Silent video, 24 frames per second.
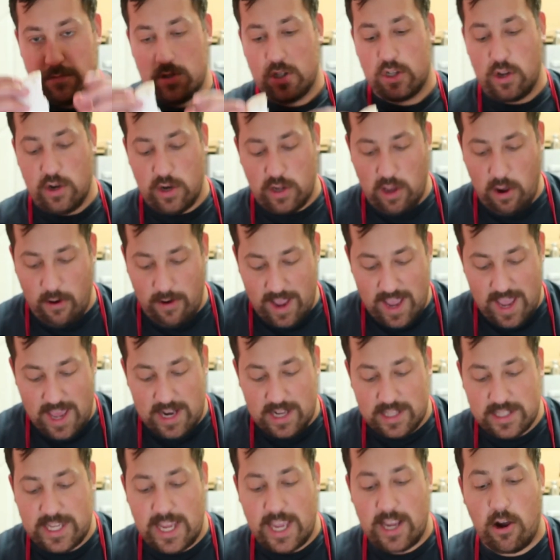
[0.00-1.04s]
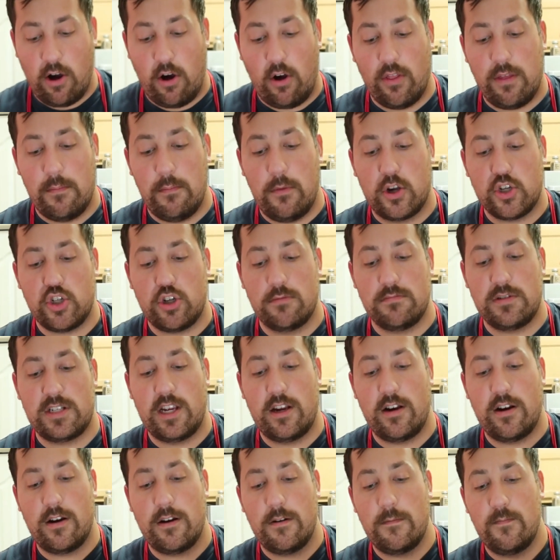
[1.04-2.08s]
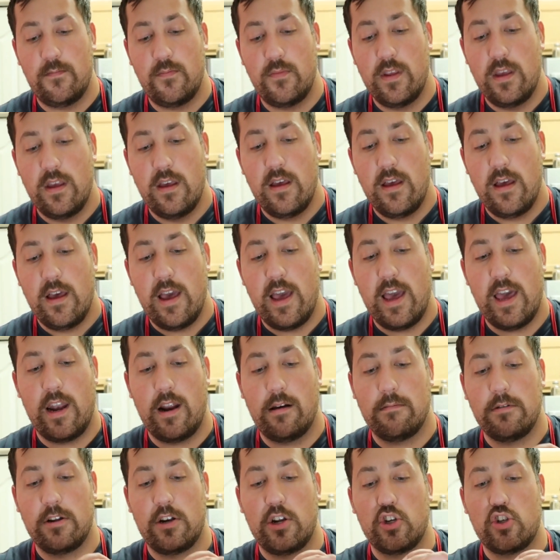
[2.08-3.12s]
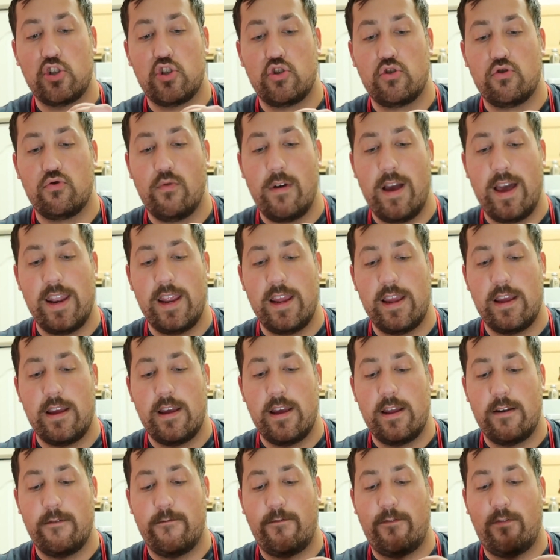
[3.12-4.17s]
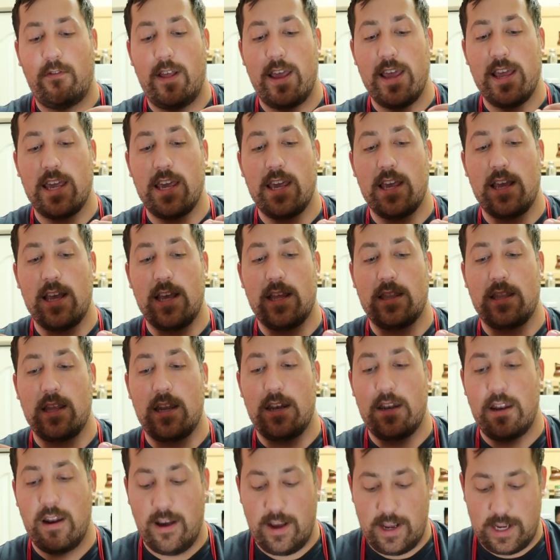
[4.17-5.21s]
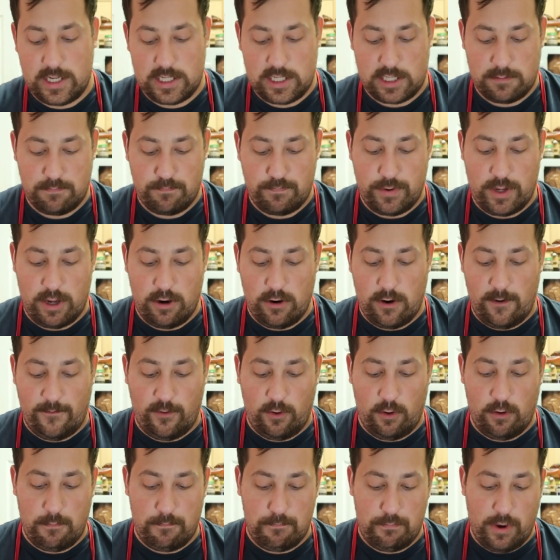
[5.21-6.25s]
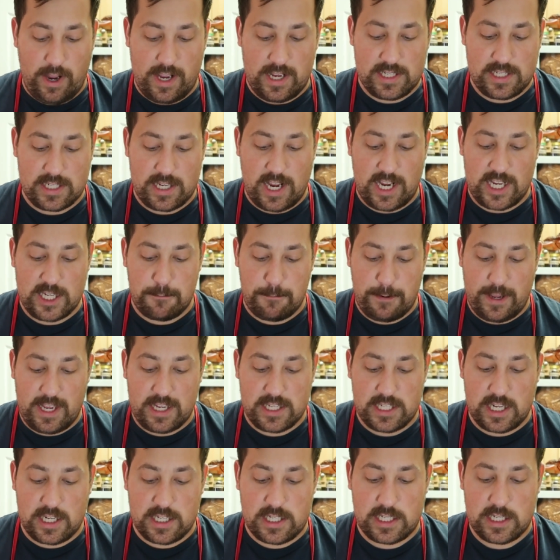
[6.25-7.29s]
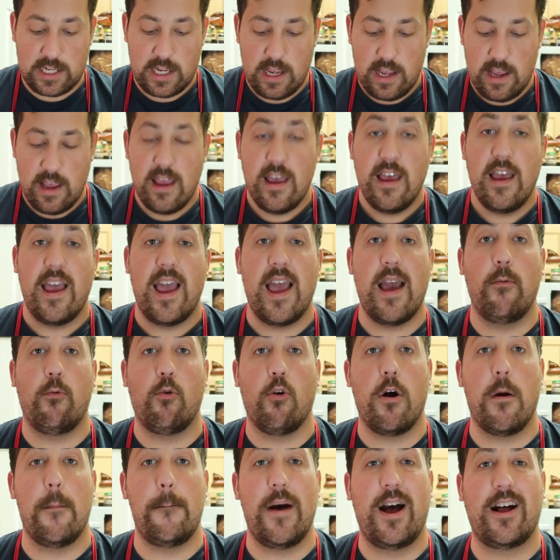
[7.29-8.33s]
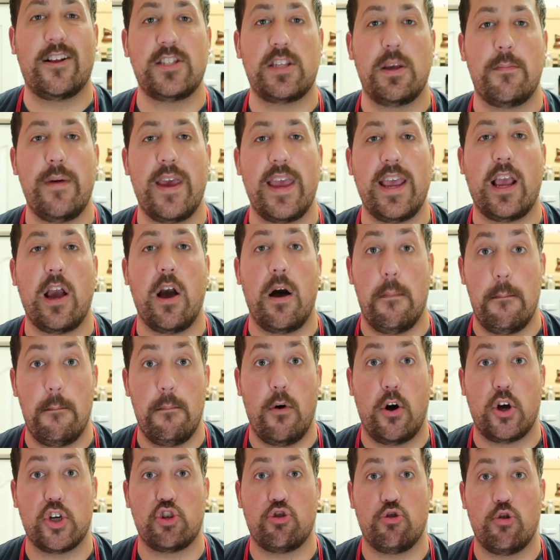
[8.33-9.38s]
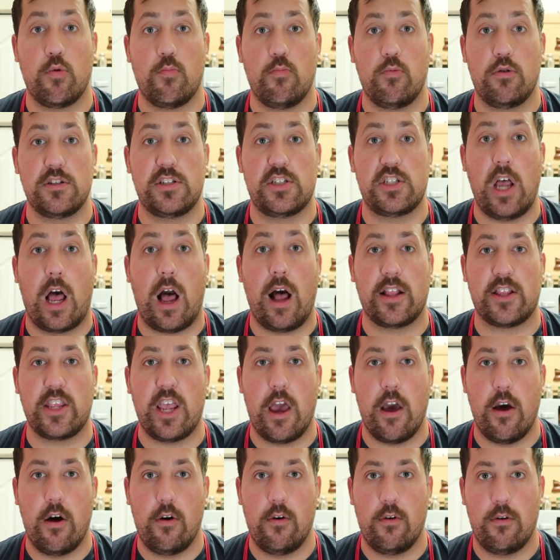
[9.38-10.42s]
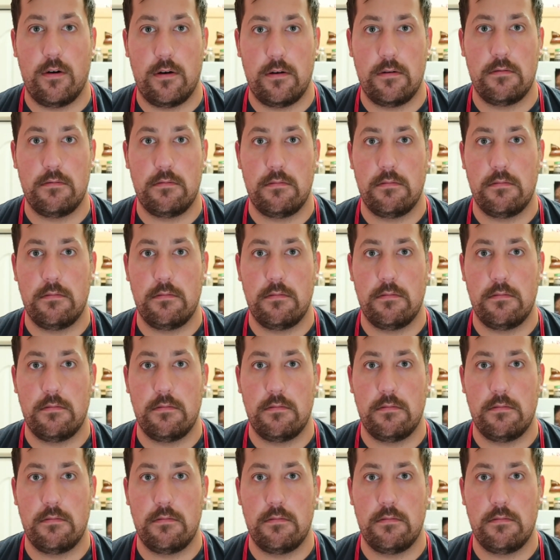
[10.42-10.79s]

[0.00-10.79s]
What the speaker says: I'm just gonna go ahead and take all the mushrooms here, and I'm gonna shred it and flake it into nice, beautiful, bite-sized pieces. And we're about to make a mushroom risotto.